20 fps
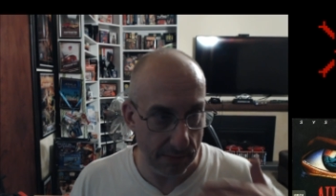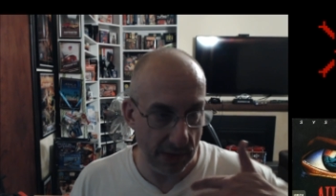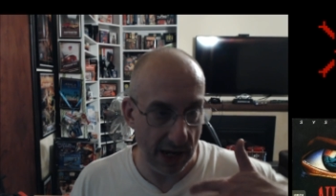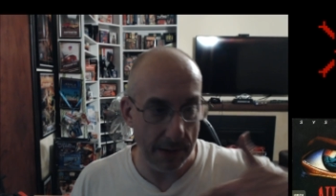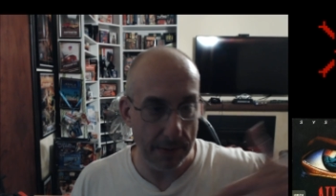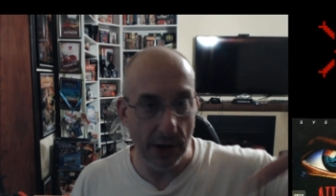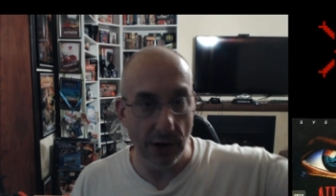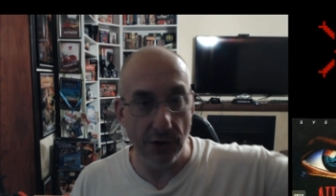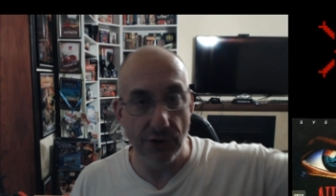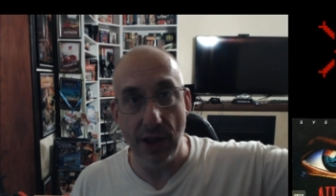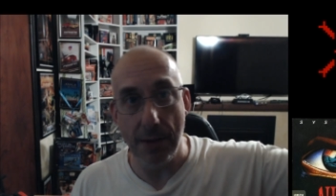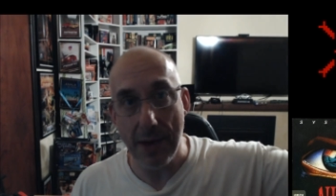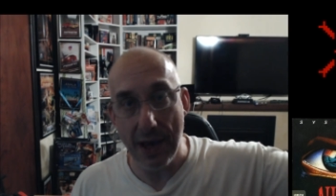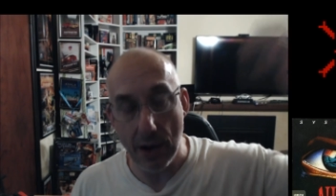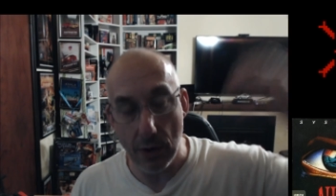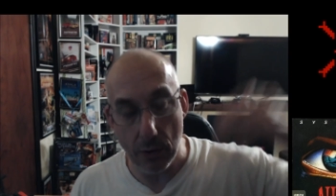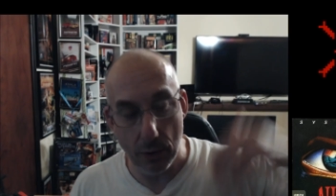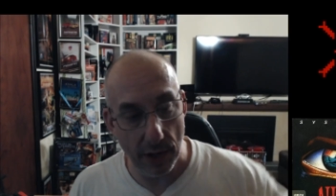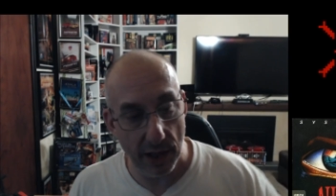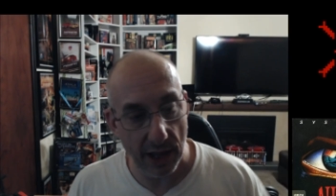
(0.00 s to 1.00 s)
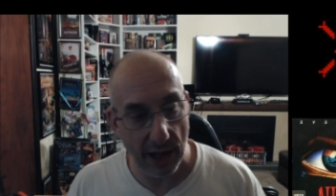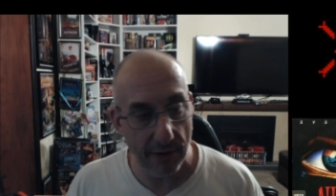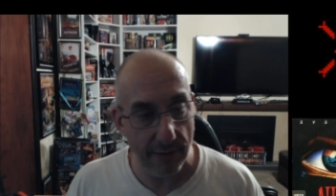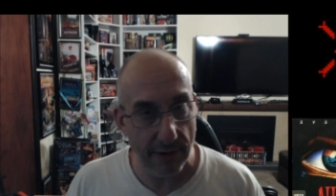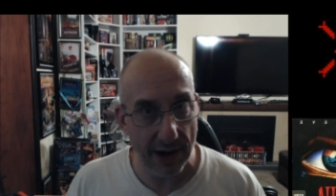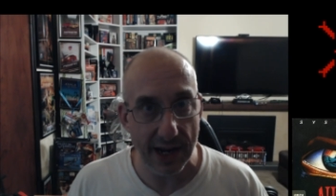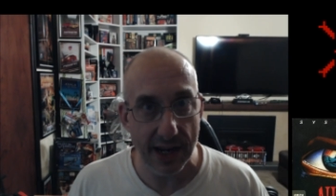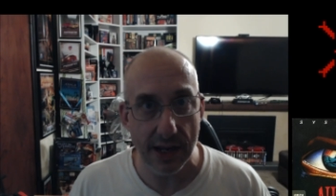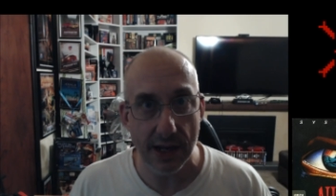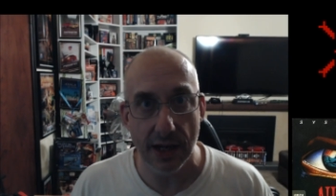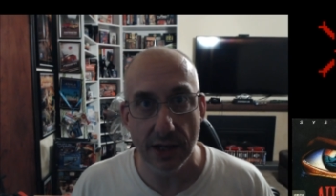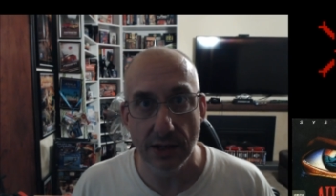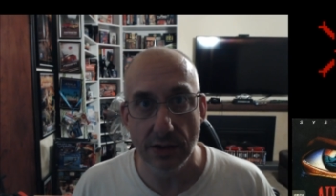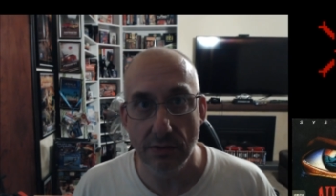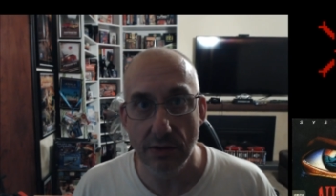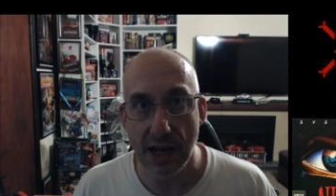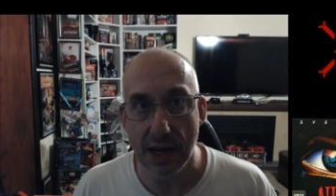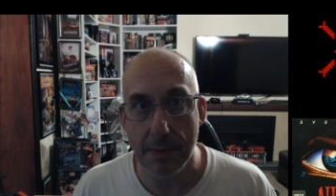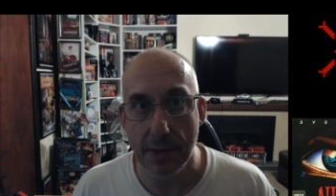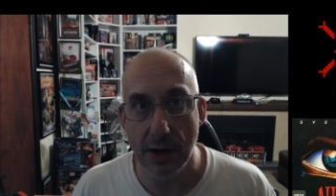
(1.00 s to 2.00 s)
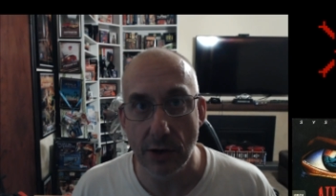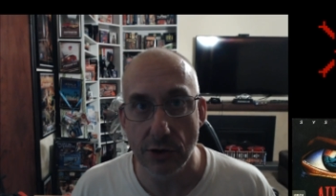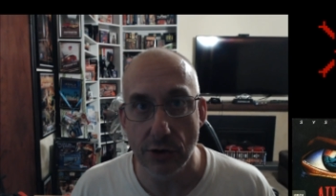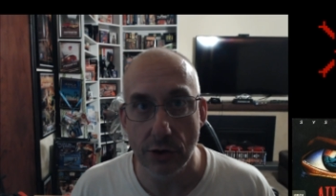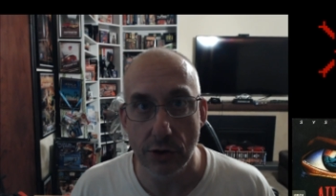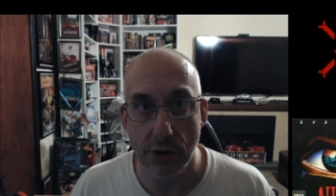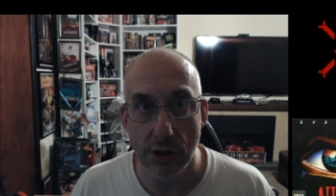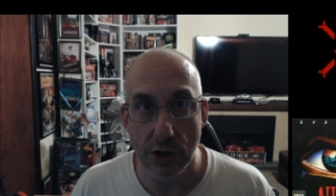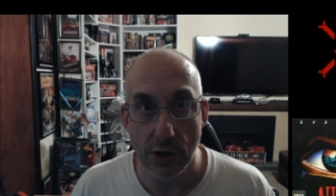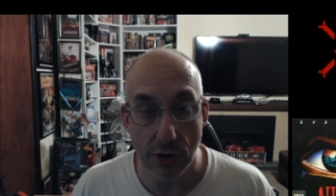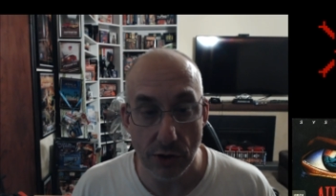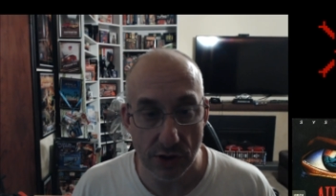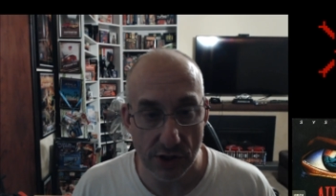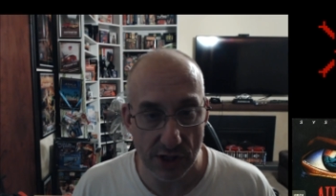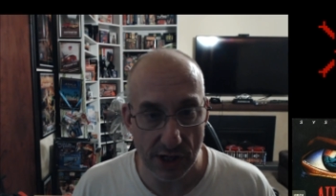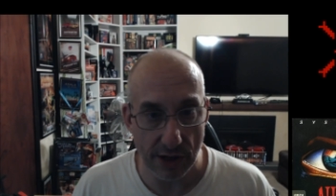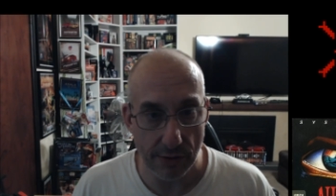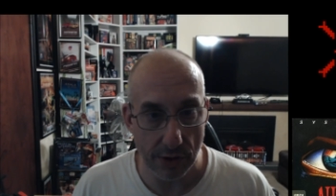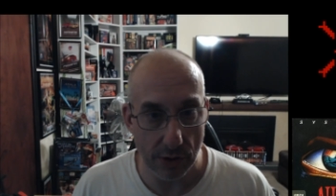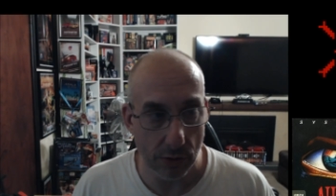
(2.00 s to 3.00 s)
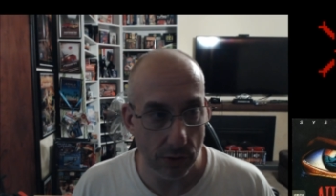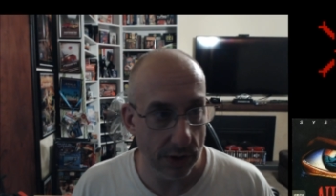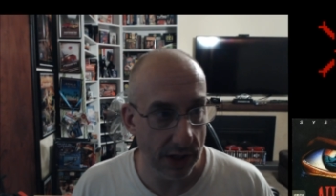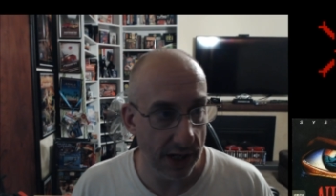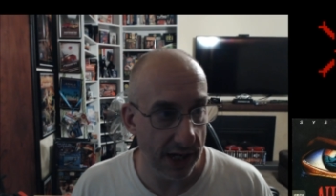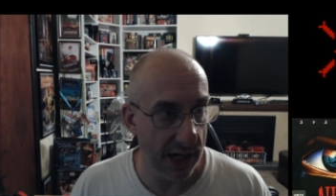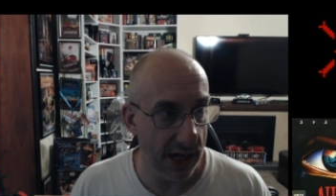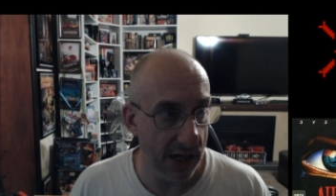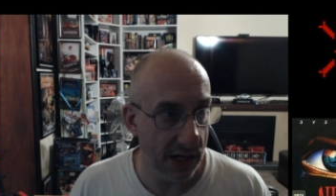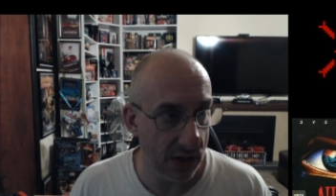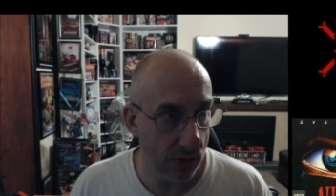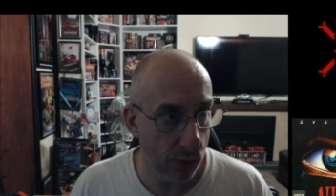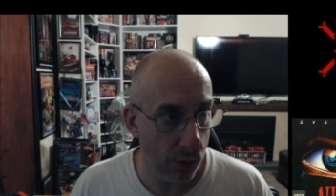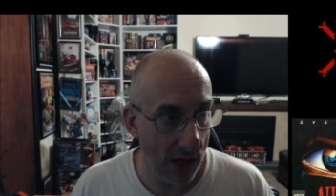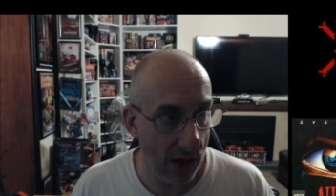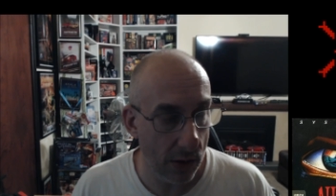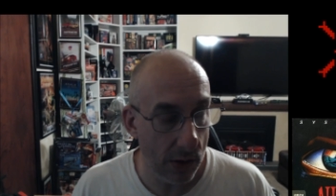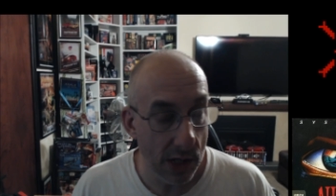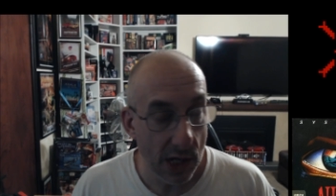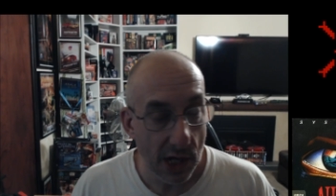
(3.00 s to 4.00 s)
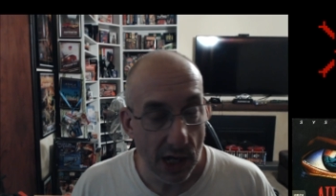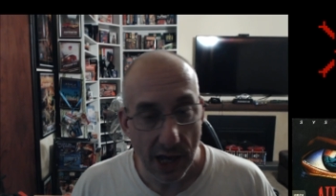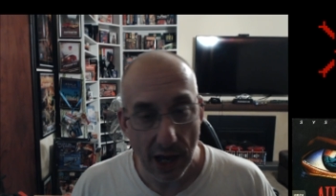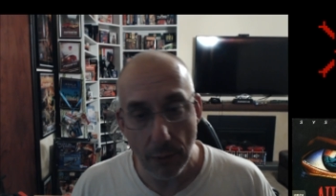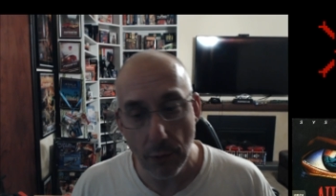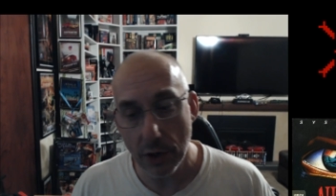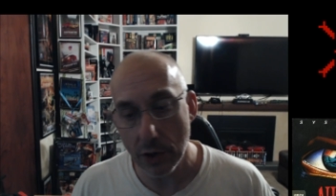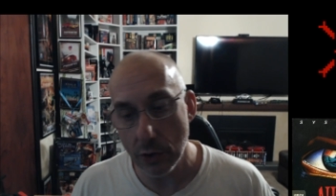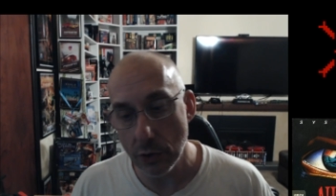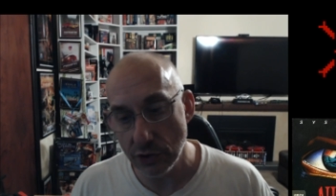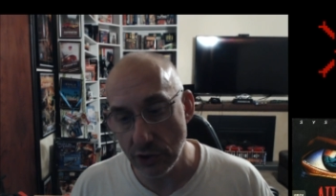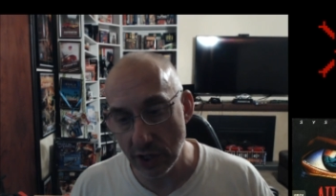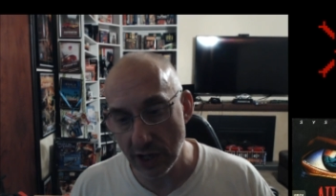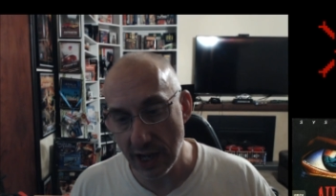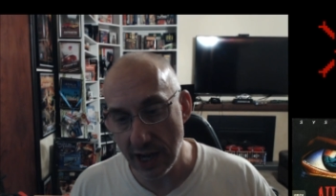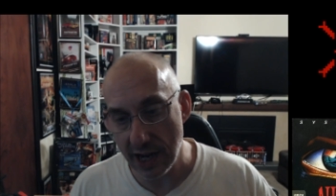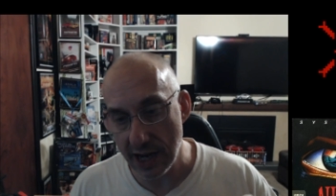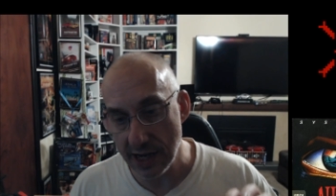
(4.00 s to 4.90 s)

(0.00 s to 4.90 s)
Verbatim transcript: emails them out when they're ready and emails you a new serial key as well. And what you also get